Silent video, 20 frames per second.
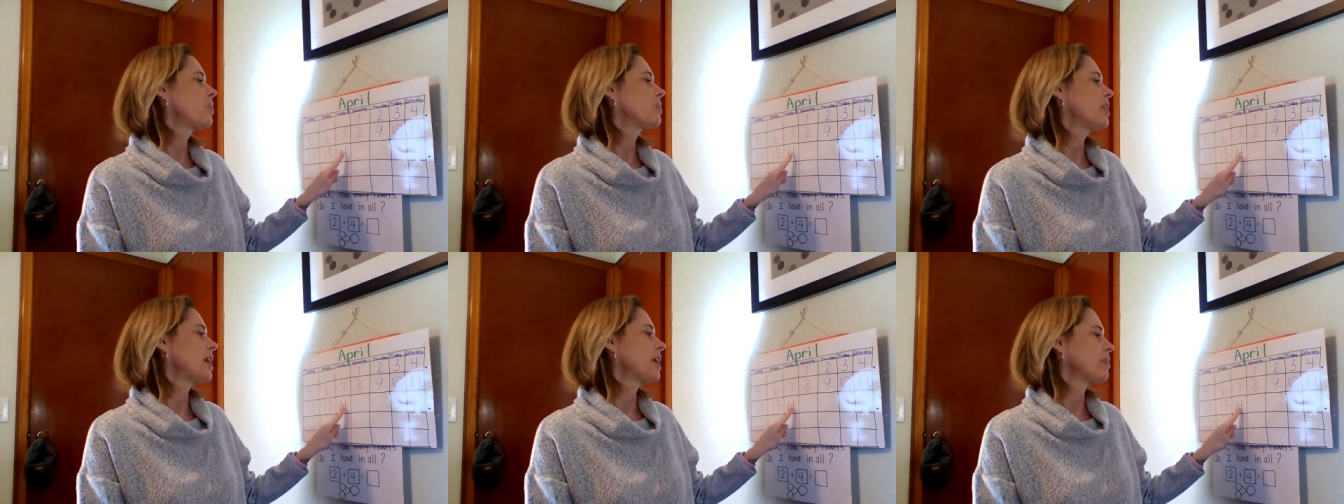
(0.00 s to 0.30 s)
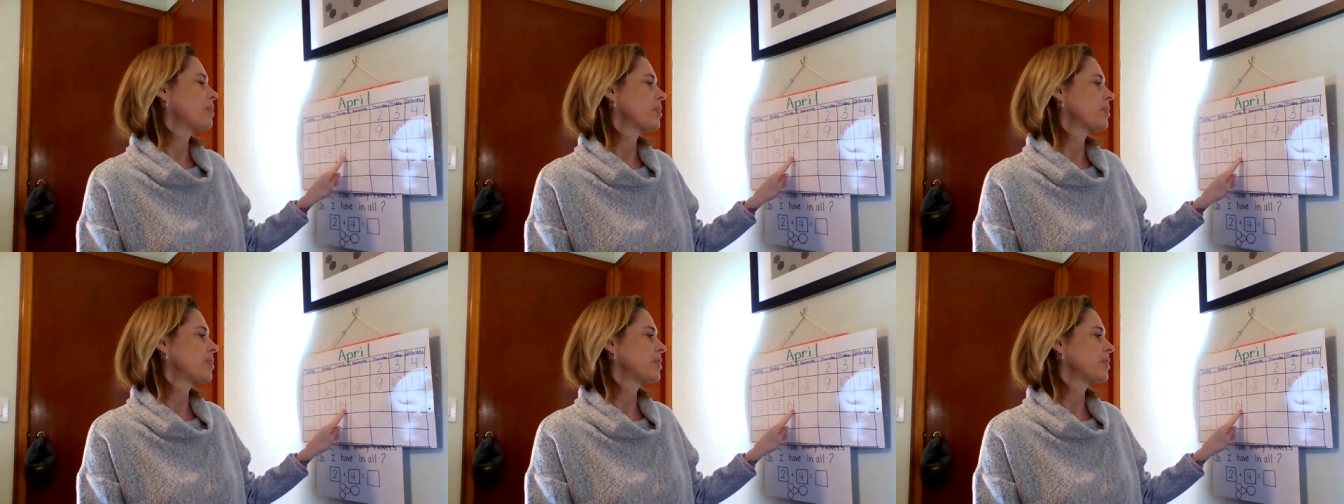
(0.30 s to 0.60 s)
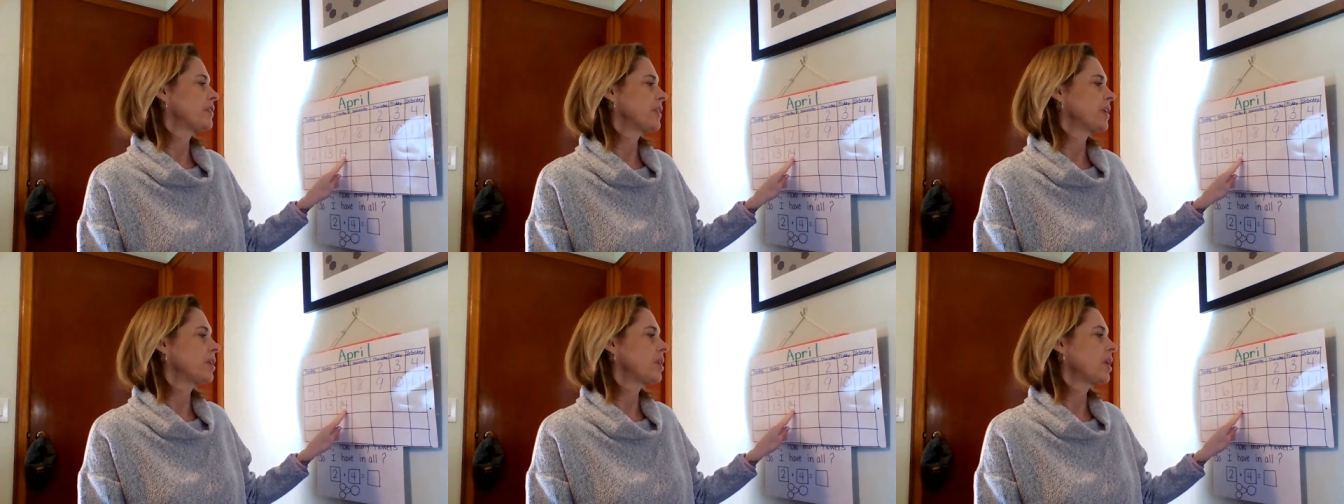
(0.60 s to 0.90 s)
they put their
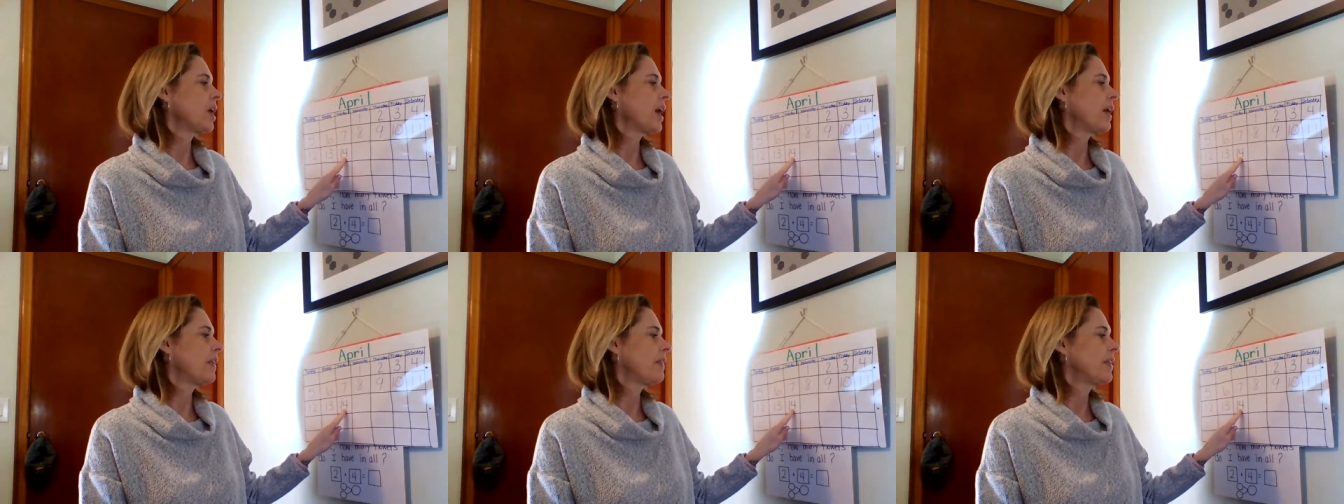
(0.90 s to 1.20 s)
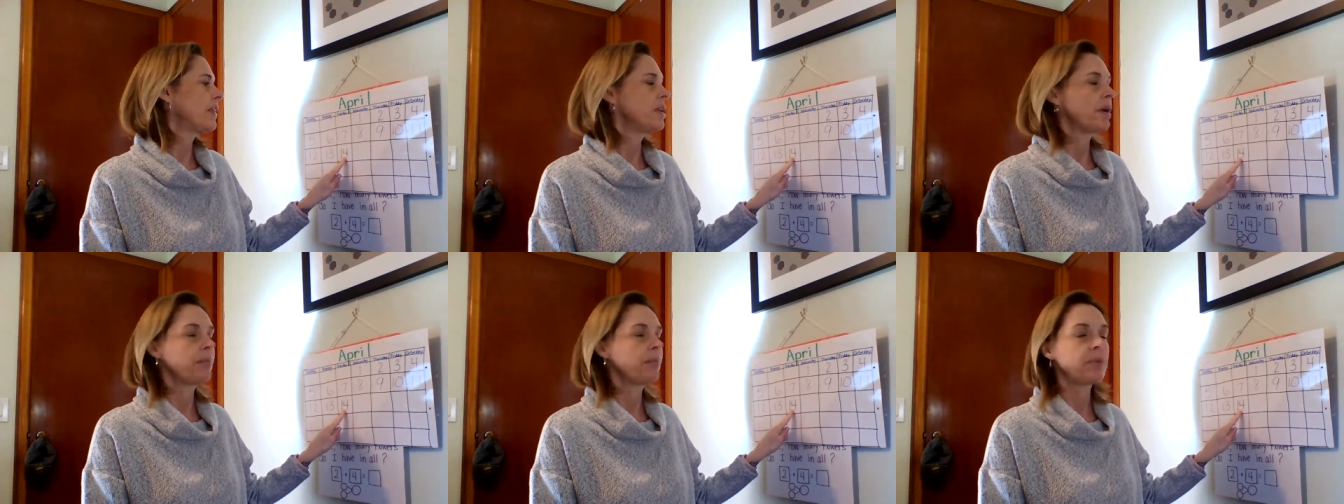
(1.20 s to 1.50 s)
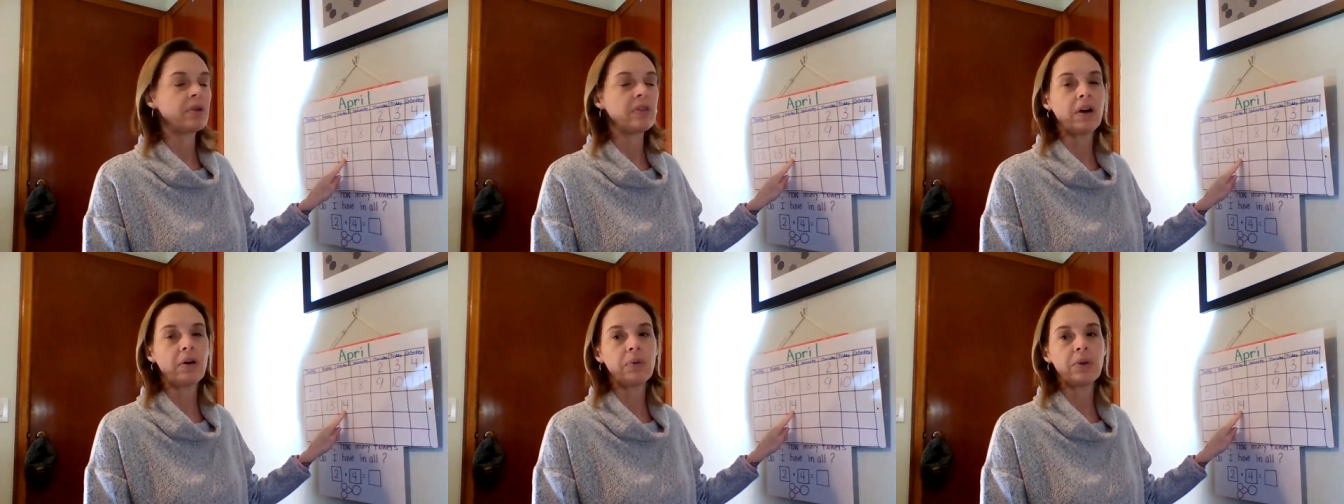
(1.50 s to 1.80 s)
finger on the
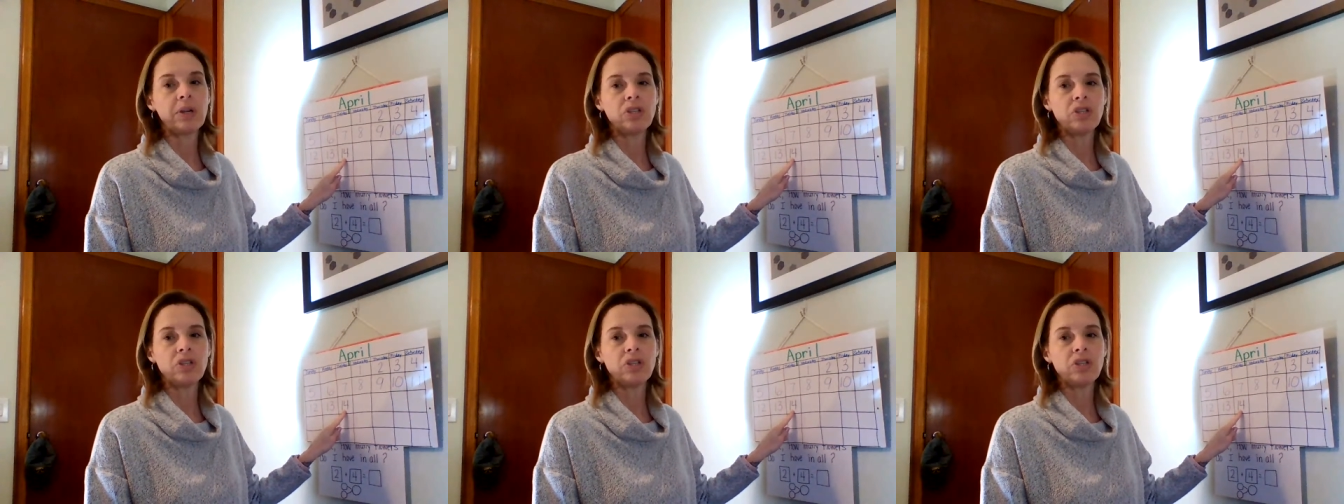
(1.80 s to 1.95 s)
number that we